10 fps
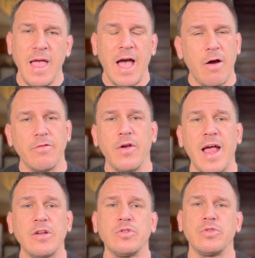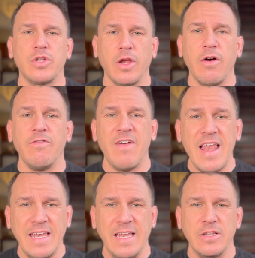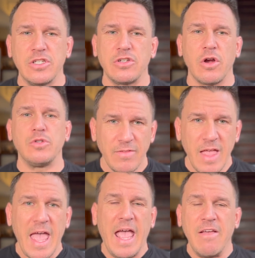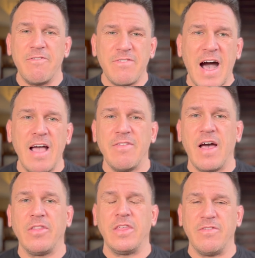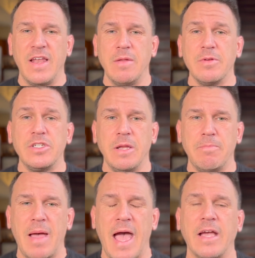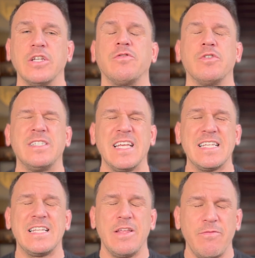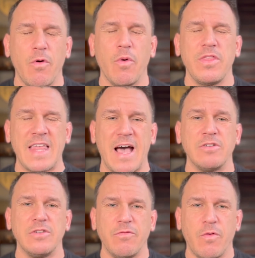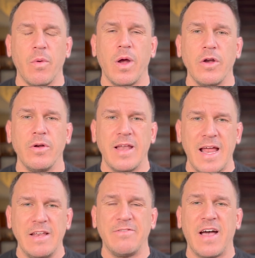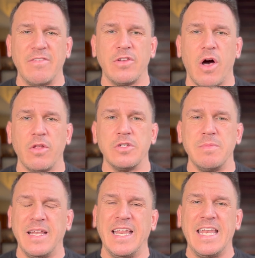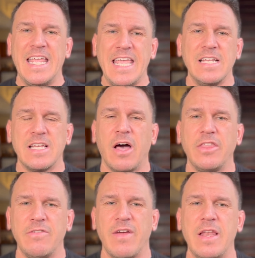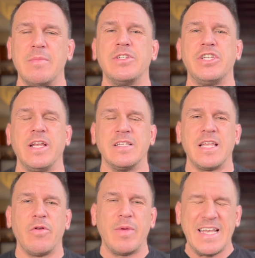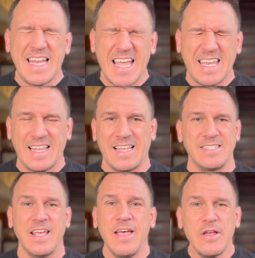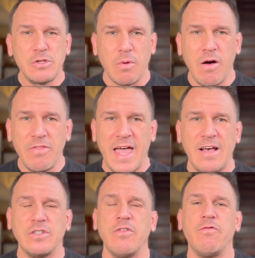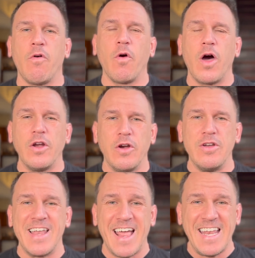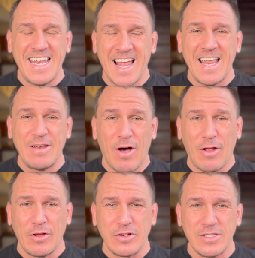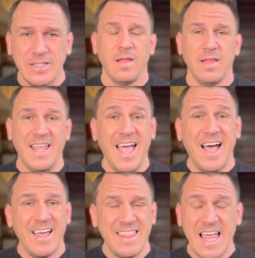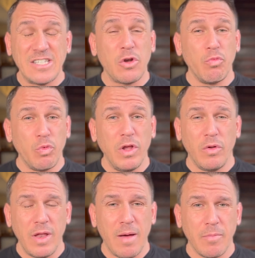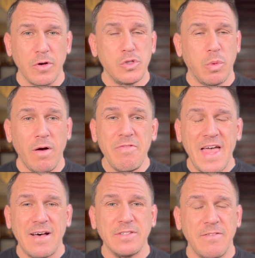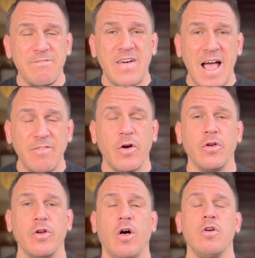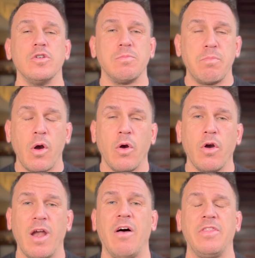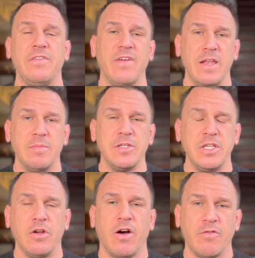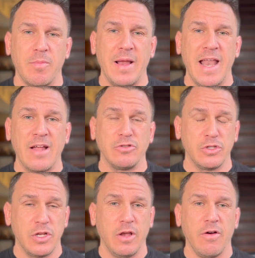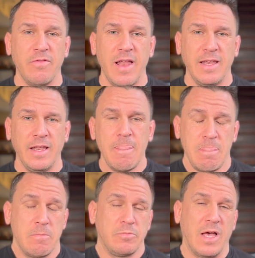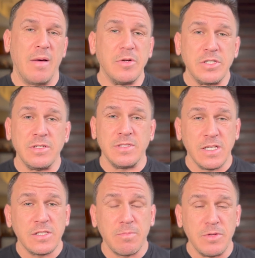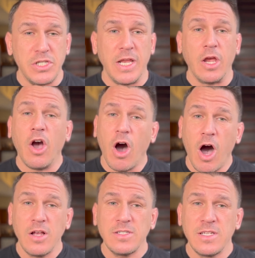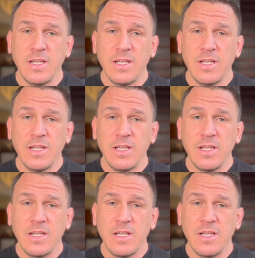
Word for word: However, Naturals to Go vending starts with a five healthy vending machine package for $64,495, meaning each healthy vending machine is a ridiculous $12,499. Yeah, that's a real number $12,500 per healthy vending machine offered by Naturals to Go Vending. So, how much does this machine cost?